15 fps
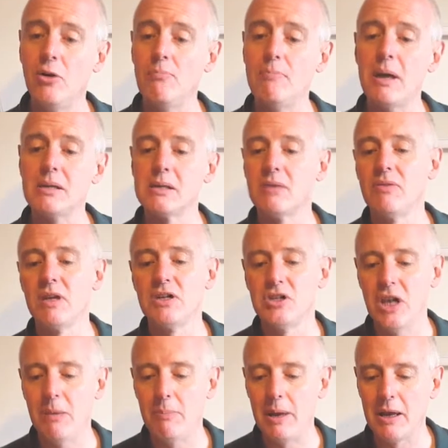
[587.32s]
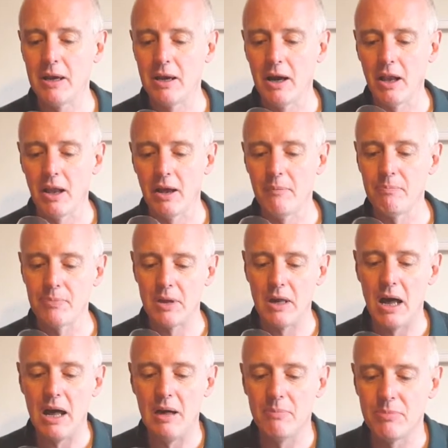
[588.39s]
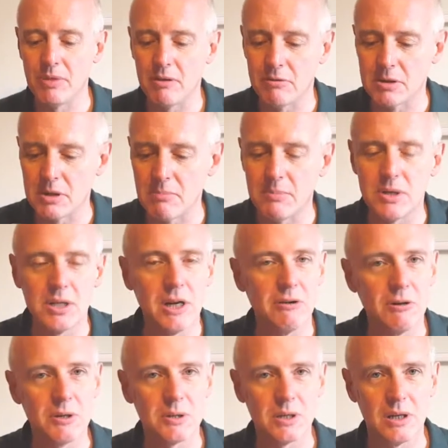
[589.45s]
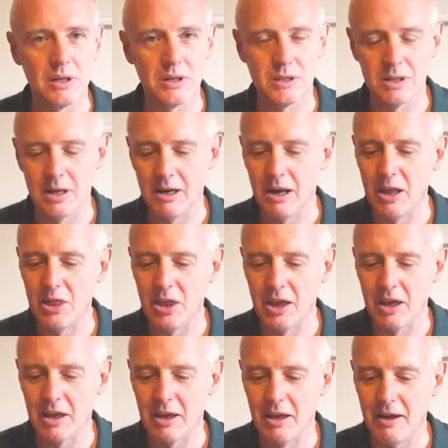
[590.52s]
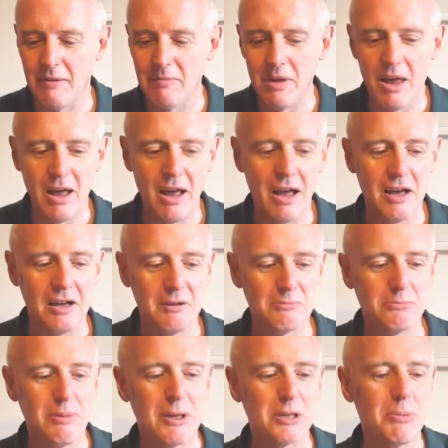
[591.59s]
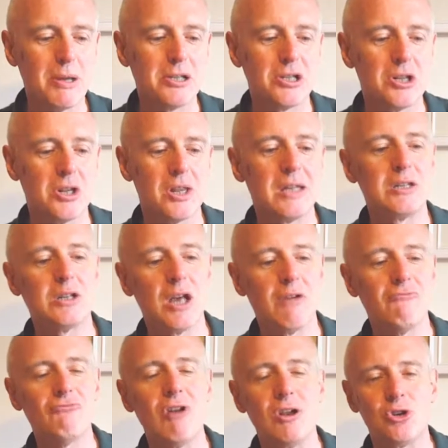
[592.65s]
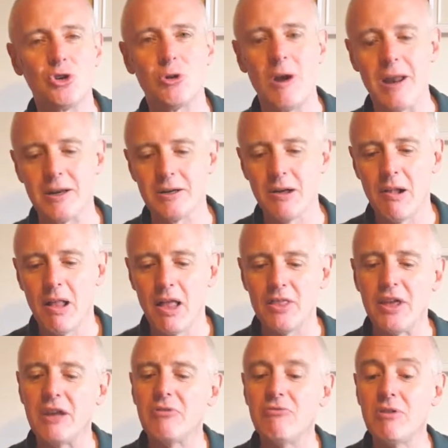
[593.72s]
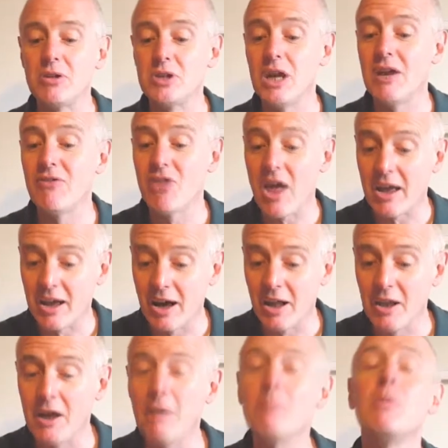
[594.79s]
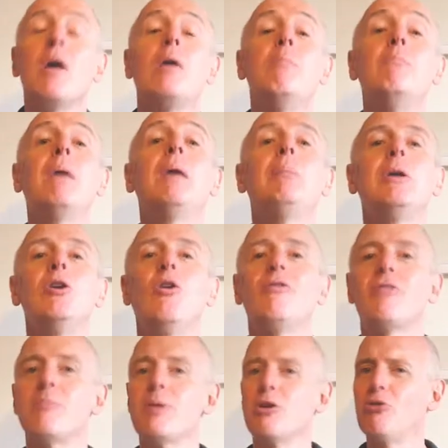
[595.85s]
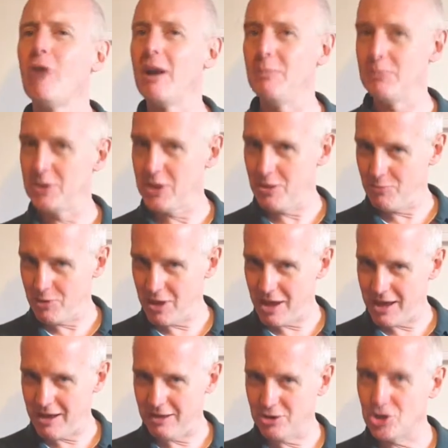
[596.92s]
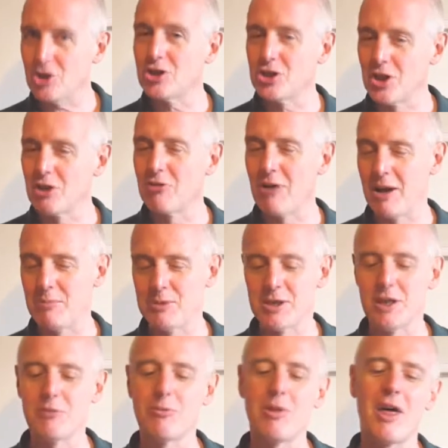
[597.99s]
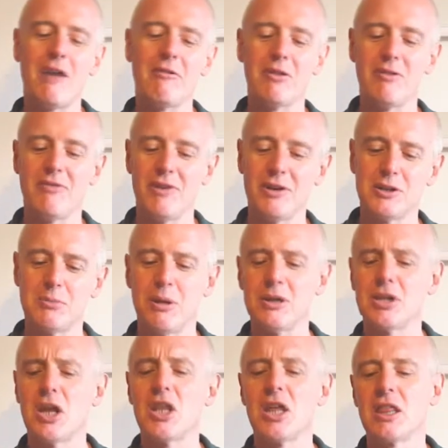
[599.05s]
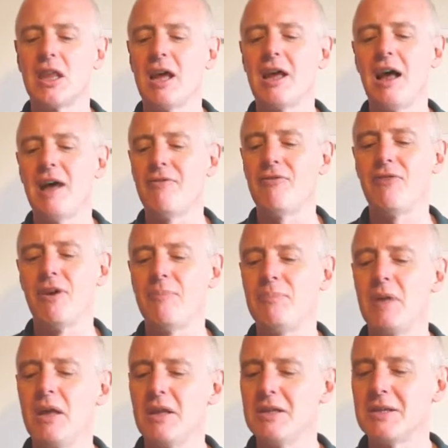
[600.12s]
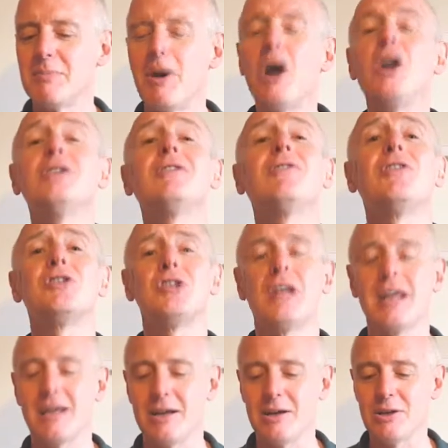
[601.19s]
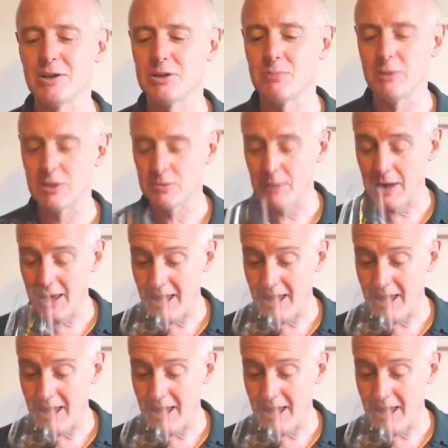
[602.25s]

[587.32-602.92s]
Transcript: not massively deep in colour, um, there are some Madeiras that uh, I think, uh, uh, especially at this uh, richer end, that receive their colour maybe not from the grapes that were there, just the grapes that were there in the first place. I think they have uh, some artificial enhancements, but